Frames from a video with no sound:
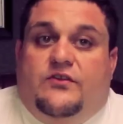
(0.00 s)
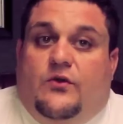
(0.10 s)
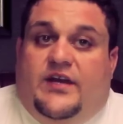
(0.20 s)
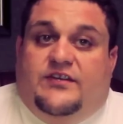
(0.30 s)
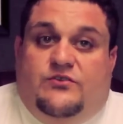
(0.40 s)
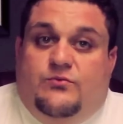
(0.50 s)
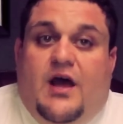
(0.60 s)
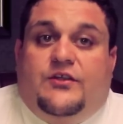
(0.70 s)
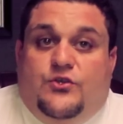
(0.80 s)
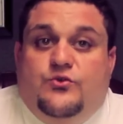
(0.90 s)
though they do
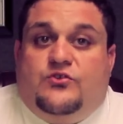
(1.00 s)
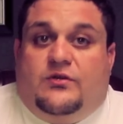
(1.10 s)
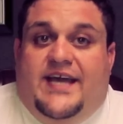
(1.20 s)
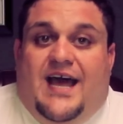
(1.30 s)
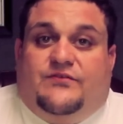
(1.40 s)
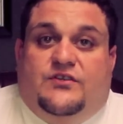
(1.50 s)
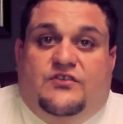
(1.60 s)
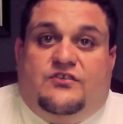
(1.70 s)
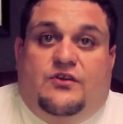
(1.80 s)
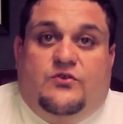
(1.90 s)
not usually have to
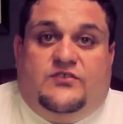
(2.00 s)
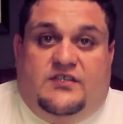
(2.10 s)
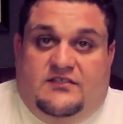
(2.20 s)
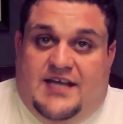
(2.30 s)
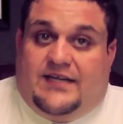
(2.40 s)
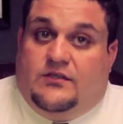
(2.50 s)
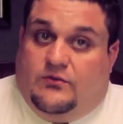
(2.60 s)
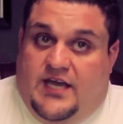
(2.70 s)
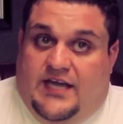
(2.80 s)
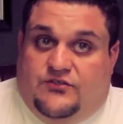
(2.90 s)
disclose the exact
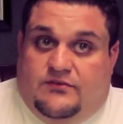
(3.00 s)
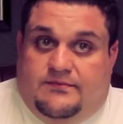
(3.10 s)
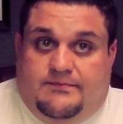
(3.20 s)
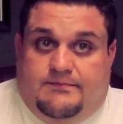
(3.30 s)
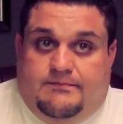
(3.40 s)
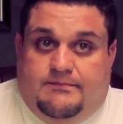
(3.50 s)
location.